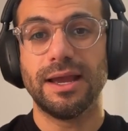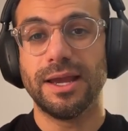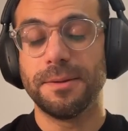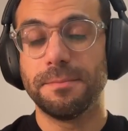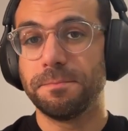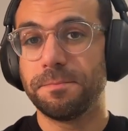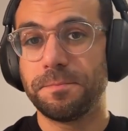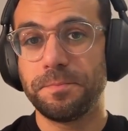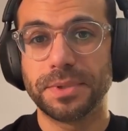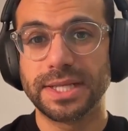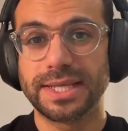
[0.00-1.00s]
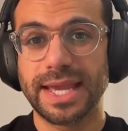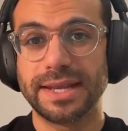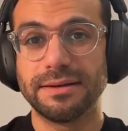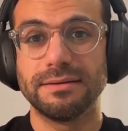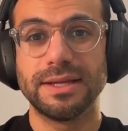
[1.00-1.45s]
But
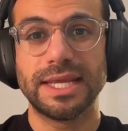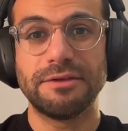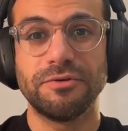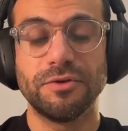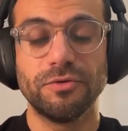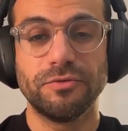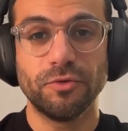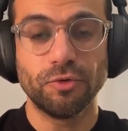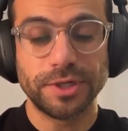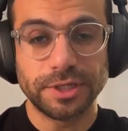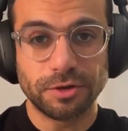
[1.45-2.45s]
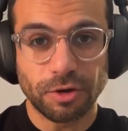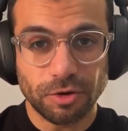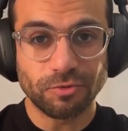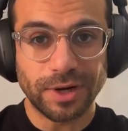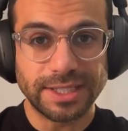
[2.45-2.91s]
again, if you've already
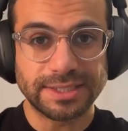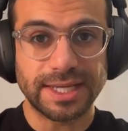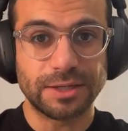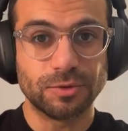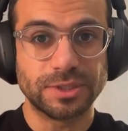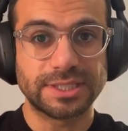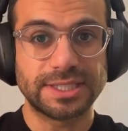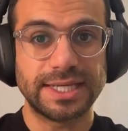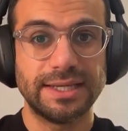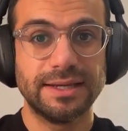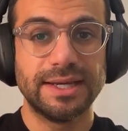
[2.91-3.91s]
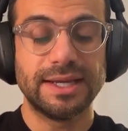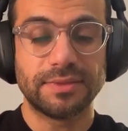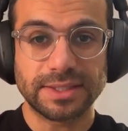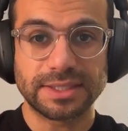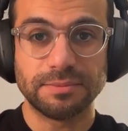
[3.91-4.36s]
got a raised A1C,
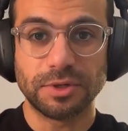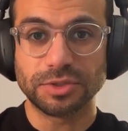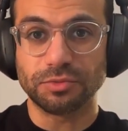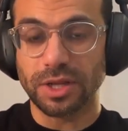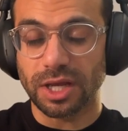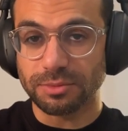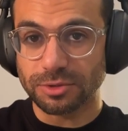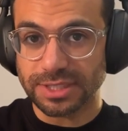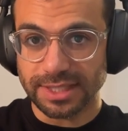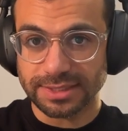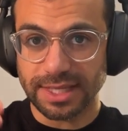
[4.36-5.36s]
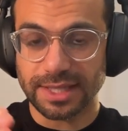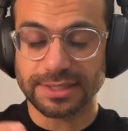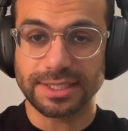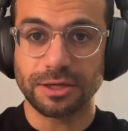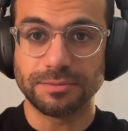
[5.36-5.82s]
that's the most reliable test,
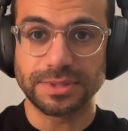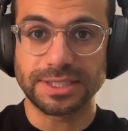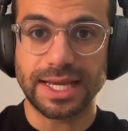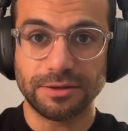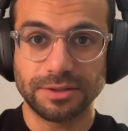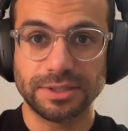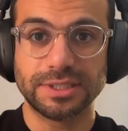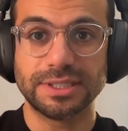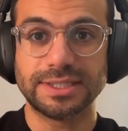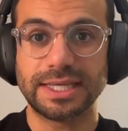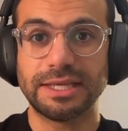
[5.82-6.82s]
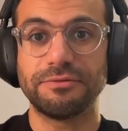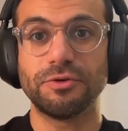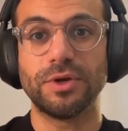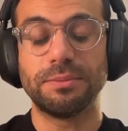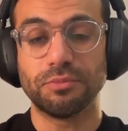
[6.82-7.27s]
as it comes down to see
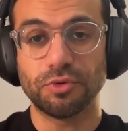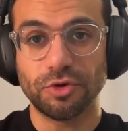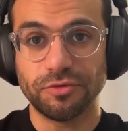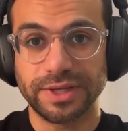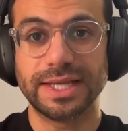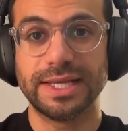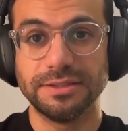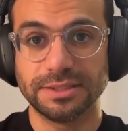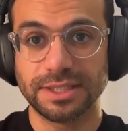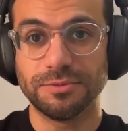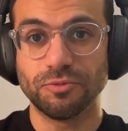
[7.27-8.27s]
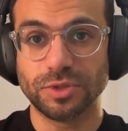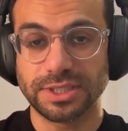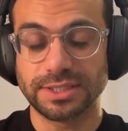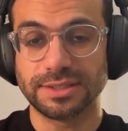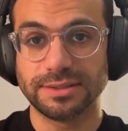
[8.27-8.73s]
if you're improving insulin
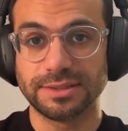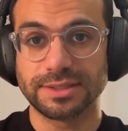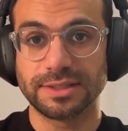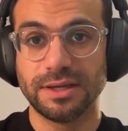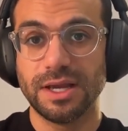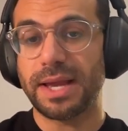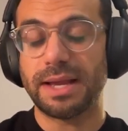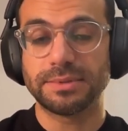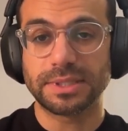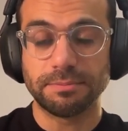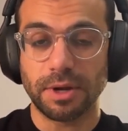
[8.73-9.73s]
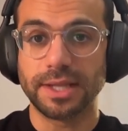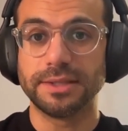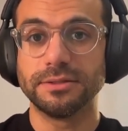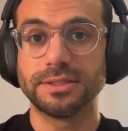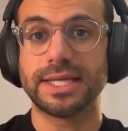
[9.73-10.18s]
resistance. Perhaps
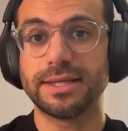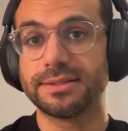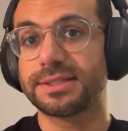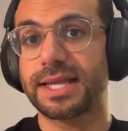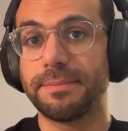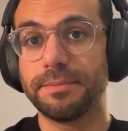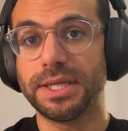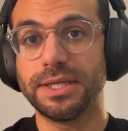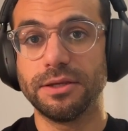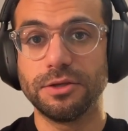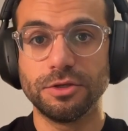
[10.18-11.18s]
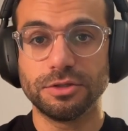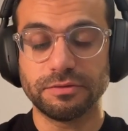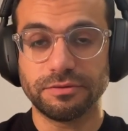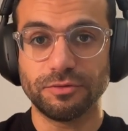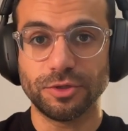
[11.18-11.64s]
combine those tests can be
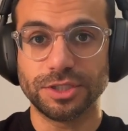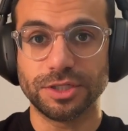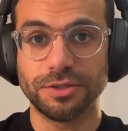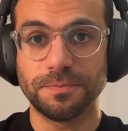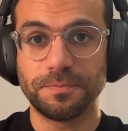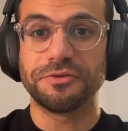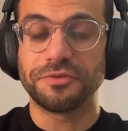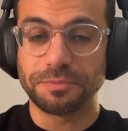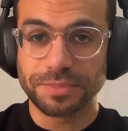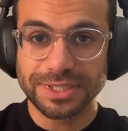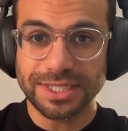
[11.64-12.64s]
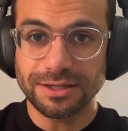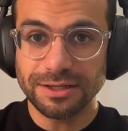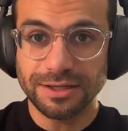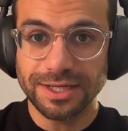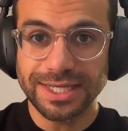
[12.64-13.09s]
useful for you too. So if you're
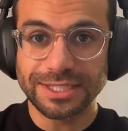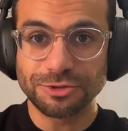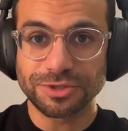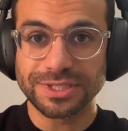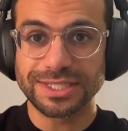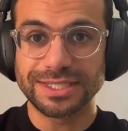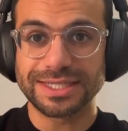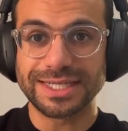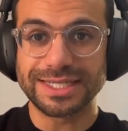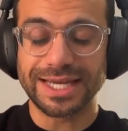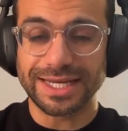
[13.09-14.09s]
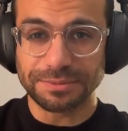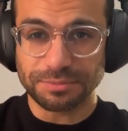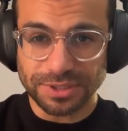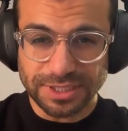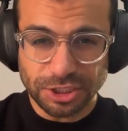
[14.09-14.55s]
particularly interested in
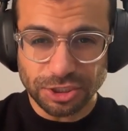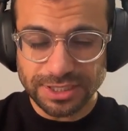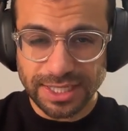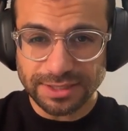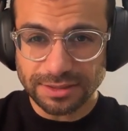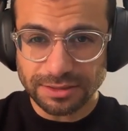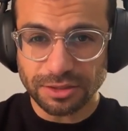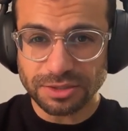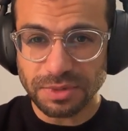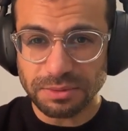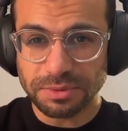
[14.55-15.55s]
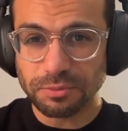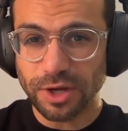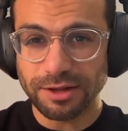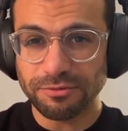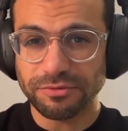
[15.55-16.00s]
getting position tests, those might be
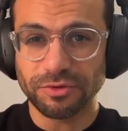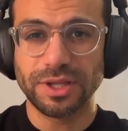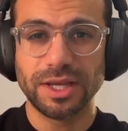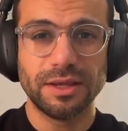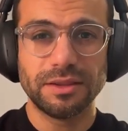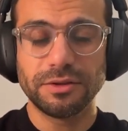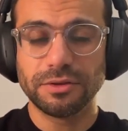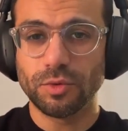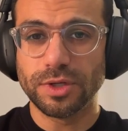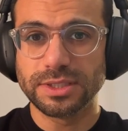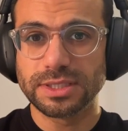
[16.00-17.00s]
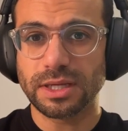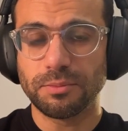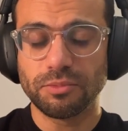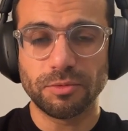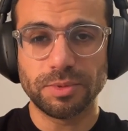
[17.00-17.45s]
more helpful. The other ones
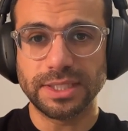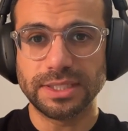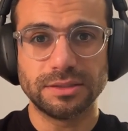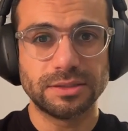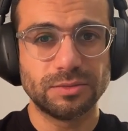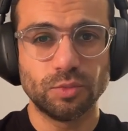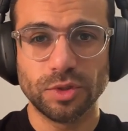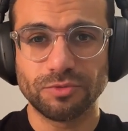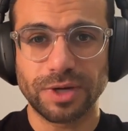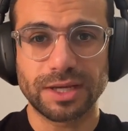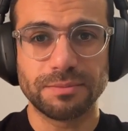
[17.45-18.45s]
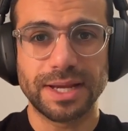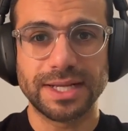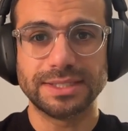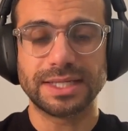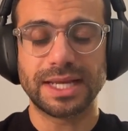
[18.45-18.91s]
probably wouldn't
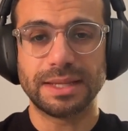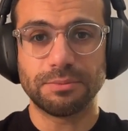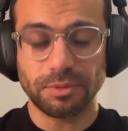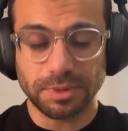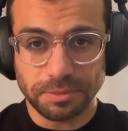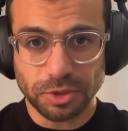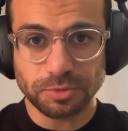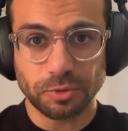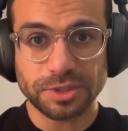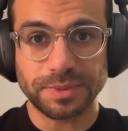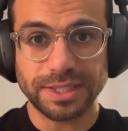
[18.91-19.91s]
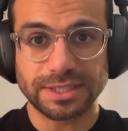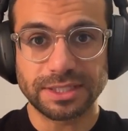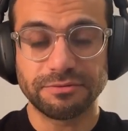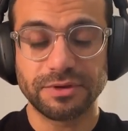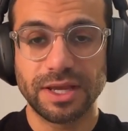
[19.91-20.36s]
recommend, and they're probably much more
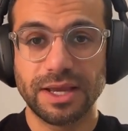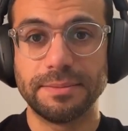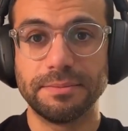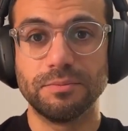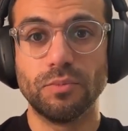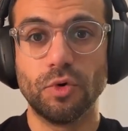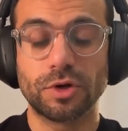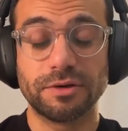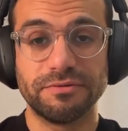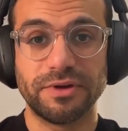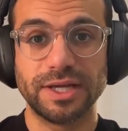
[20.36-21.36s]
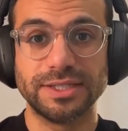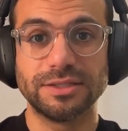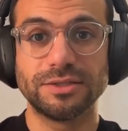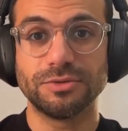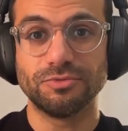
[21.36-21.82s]
expensive and more
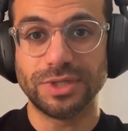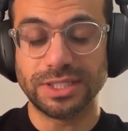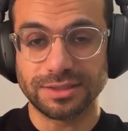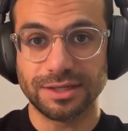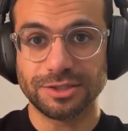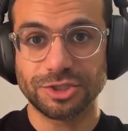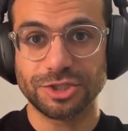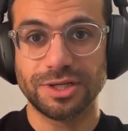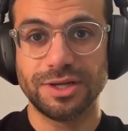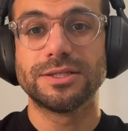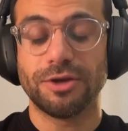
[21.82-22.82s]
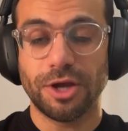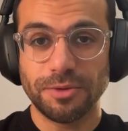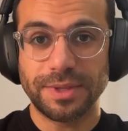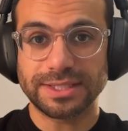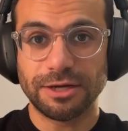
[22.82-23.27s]
confined to research. So I
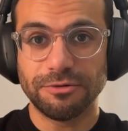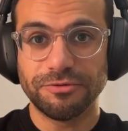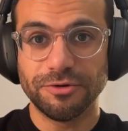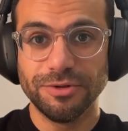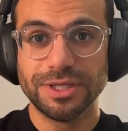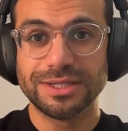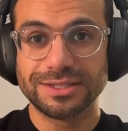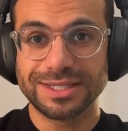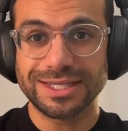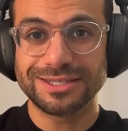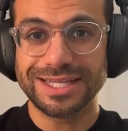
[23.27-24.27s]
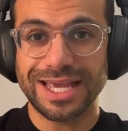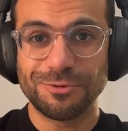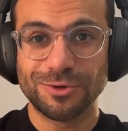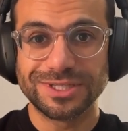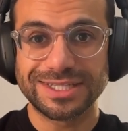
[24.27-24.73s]
hope that's helpful. Stick to the
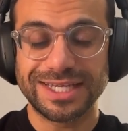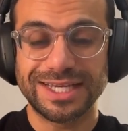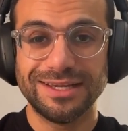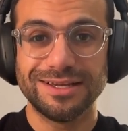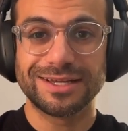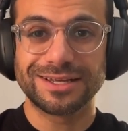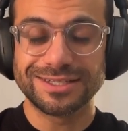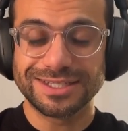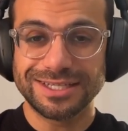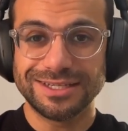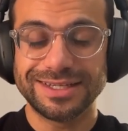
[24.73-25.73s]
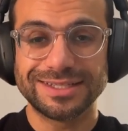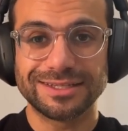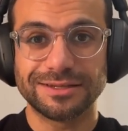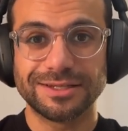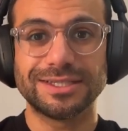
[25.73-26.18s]
A1C. Consider
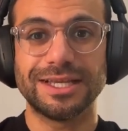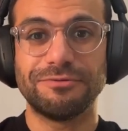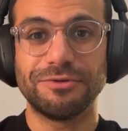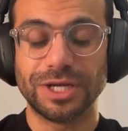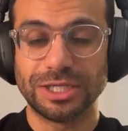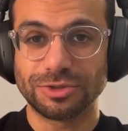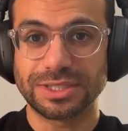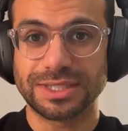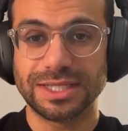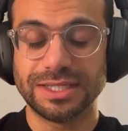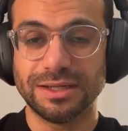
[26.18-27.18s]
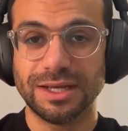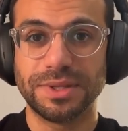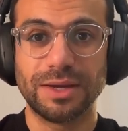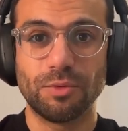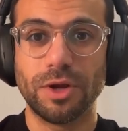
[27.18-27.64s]
these others if you're interested,
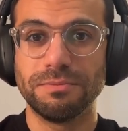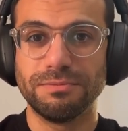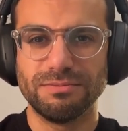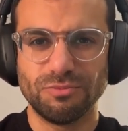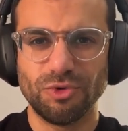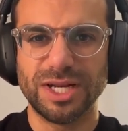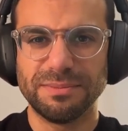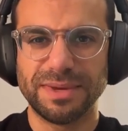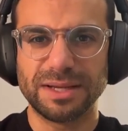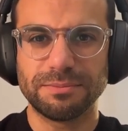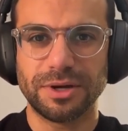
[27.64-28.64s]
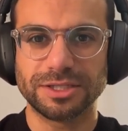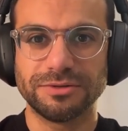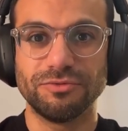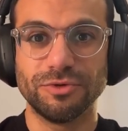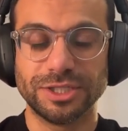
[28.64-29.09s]
but they won't really make
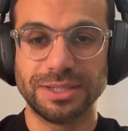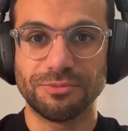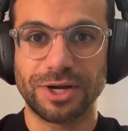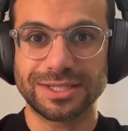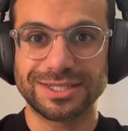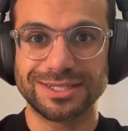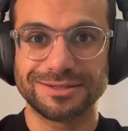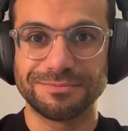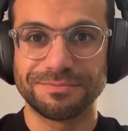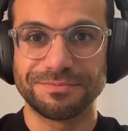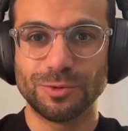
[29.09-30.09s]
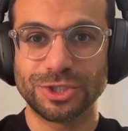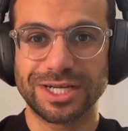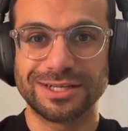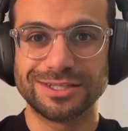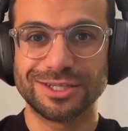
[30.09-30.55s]
part of routine practice. We'll
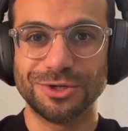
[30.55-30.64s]
check in